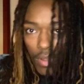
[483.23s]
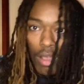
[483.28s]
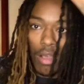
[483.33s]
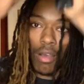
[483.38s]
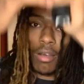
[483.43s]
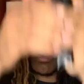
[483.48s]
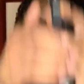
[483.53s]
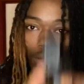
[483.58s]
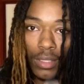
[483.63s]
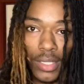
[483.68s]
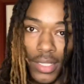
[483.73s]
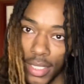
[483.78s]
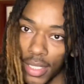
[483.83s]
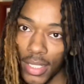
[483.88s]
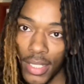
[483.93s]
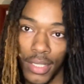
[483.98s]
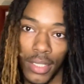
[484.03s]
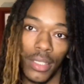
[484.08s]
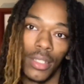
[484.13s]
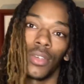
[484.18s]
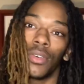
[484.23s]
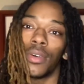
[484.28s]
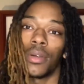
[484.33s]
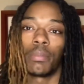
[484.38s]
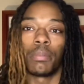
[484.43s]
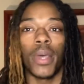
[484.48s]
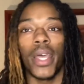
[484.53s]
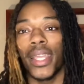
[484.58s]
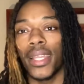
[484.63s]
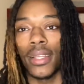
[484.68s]
all this and going
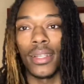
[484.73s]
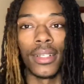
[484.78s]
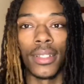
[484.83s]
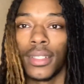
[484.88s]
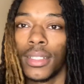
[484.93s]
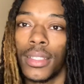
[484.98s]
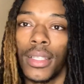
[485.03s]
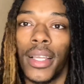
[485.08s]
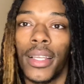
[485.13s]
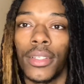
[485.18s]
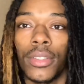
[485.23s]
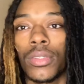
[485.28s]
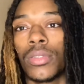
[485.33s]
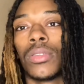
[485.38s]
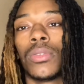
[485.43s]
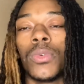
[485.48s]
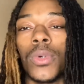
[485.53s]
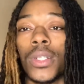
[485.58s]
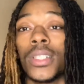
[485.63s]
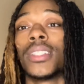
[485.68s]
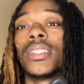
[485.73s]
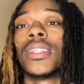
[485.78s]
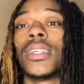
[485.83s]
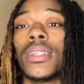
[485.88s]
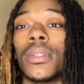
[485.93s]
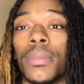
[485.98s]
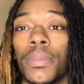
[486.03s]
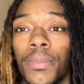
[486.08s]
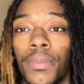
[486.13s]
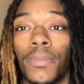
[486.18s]
back, like, you want to stay
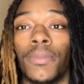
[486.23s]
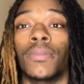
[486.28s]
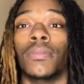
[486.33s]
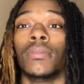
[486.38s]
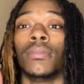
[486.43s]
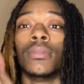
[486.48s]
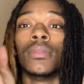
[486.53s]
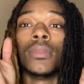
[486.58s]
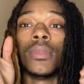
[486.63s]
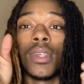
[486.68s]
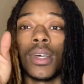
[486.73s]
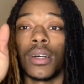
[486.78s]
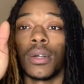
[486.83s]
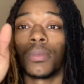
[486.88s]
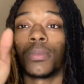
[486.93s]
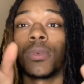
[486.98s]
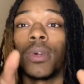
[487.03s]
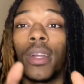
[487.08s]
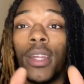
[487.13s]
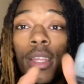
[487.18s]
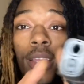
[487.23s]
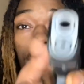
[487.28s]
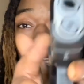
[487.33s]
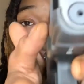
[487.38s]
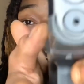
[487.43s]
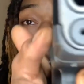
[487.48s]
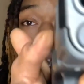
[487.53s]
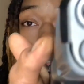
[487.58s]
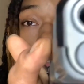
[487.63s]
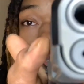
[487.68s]
upright
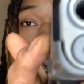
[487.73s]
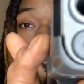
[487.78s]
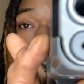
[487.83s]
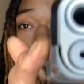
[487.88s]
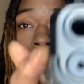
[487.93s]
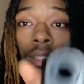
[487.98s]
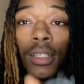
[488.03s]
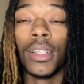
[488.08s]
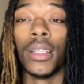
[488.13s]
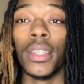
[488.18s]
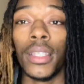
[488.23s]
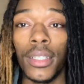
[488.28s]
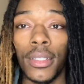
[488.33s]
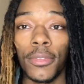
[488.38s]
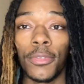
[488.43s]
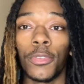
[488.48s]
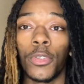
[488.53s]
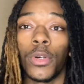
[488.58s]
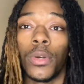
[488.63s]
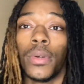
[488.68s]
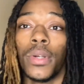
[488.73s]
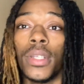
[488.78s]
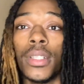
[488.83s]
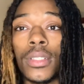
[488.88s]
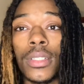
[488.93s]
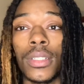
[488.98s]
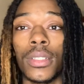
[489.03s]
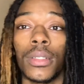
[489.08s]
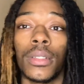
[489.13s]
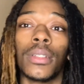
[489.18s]
and link forward into
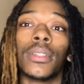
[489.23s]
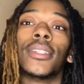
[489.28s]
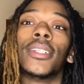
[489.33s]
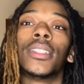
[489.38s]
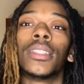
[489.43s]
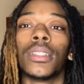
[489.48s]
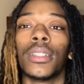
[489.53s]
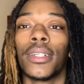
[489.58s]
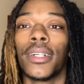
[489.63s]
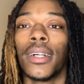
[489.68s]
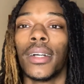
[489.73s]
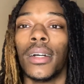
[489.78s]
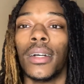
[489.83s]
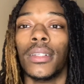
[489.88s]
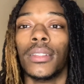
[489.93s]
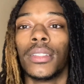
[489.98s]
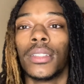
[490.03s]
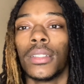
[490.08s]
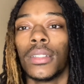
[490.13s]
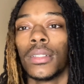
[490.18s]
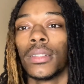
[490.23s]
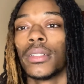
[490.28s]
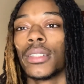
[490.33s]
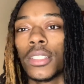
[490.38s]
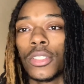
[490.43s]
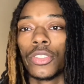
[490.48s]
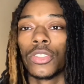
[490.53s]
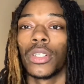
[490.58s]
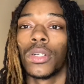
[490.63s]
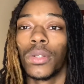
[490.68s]
the gun to
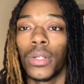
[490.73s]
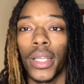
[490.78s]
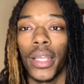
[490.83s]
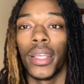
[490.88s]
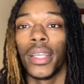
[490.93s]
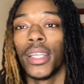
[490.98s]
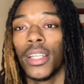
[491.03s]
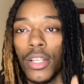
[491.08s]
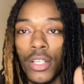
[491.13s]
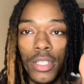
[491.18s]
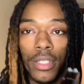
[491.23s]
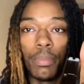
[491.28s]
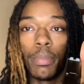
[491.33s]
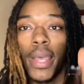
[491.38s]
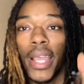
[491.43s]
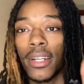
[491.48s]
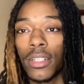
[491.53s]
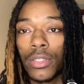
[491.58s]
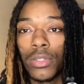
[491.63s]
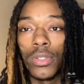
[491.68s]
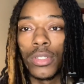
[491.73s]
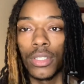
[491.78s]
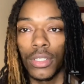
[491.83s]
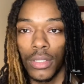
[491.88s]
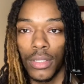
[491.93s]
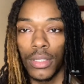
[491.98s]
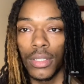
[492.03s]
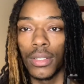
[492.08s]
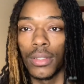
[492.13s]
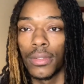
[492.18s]
control that energy back towards
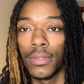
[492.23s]
yourself